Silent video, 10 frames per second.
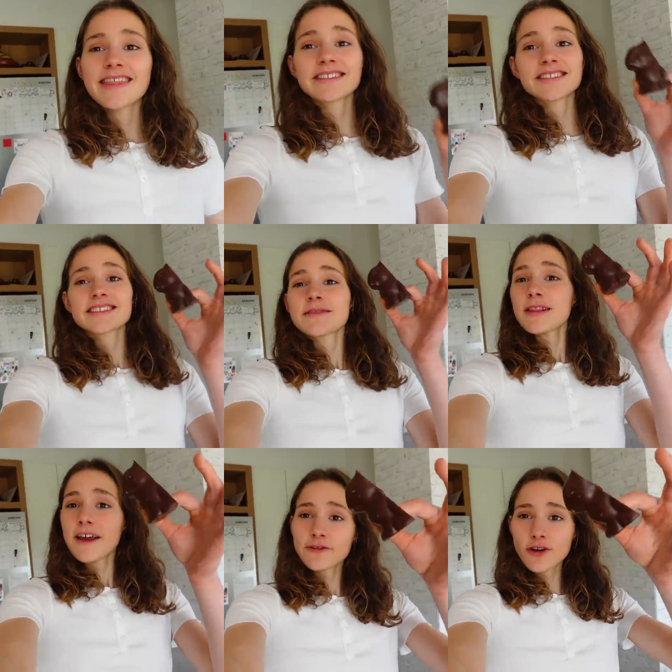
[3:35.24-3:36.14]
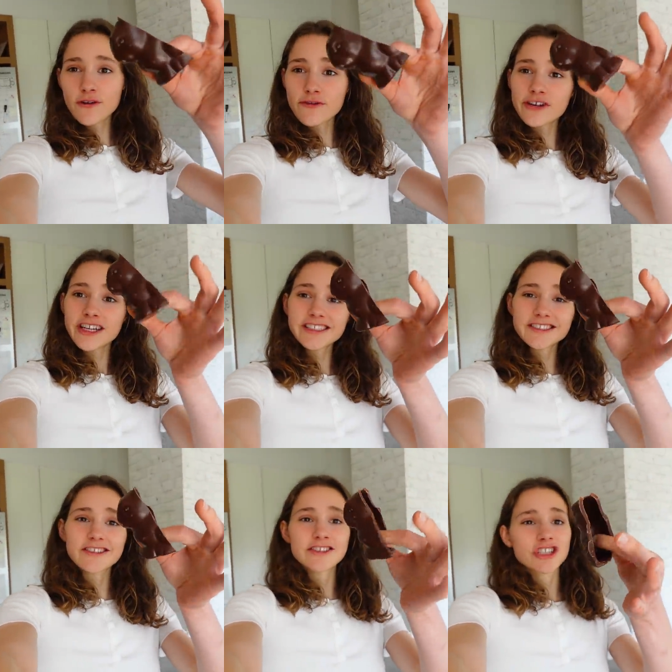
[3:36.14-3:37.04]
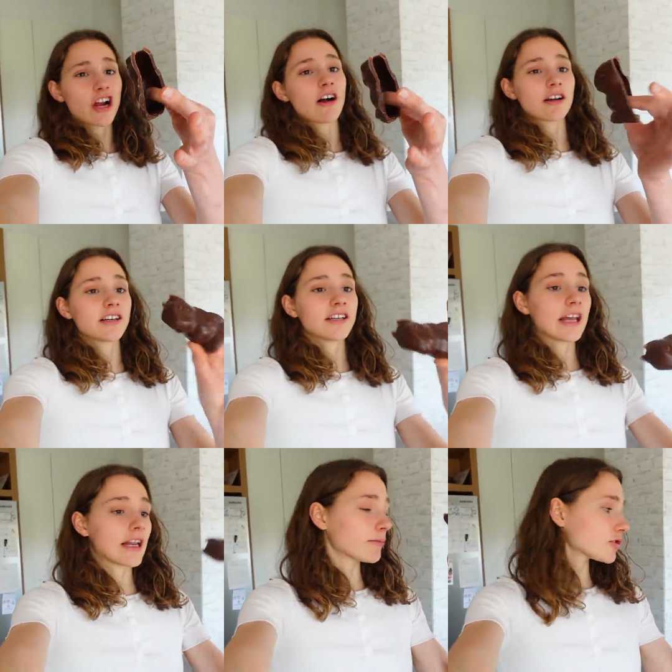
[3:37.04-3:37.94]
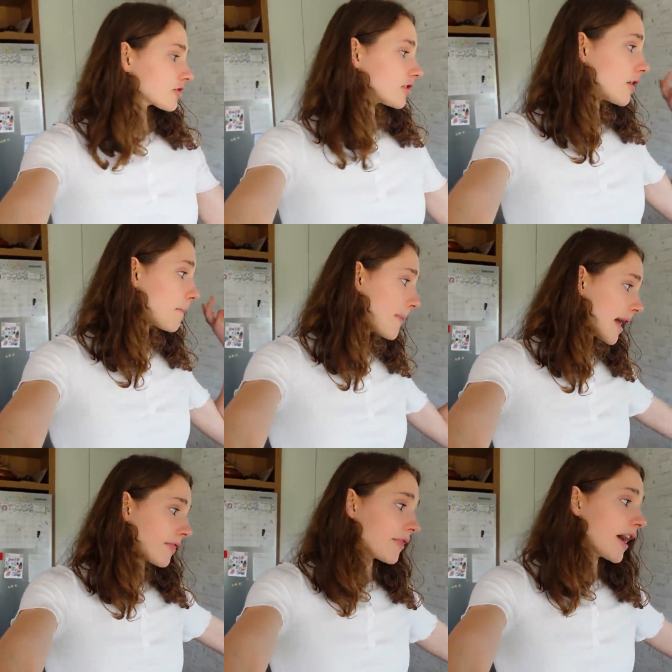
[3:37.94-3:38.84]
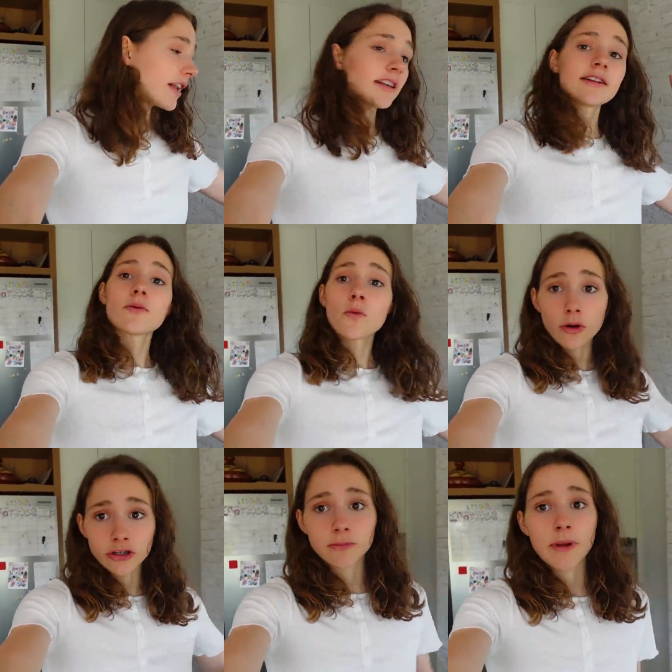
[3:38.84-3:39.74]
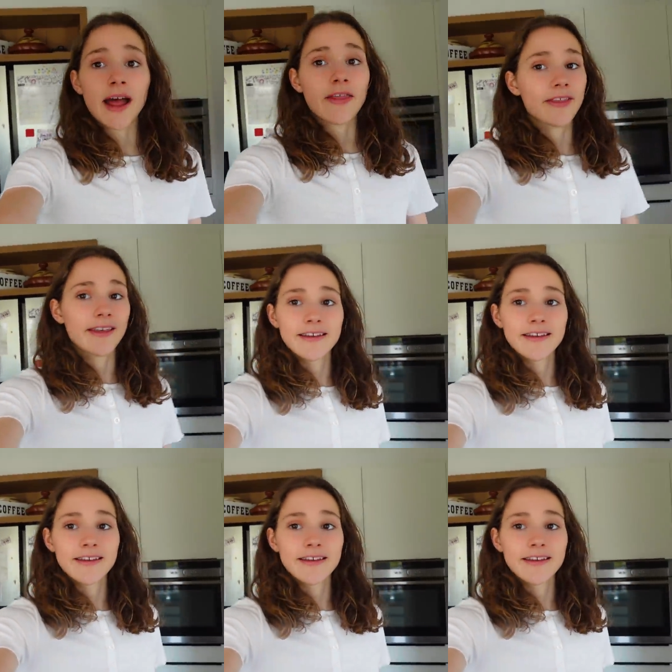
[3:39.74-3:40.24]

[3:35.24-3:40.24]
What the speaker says: This is some leftover Easter chocolate, and I'm just gonna melt that in a water bath.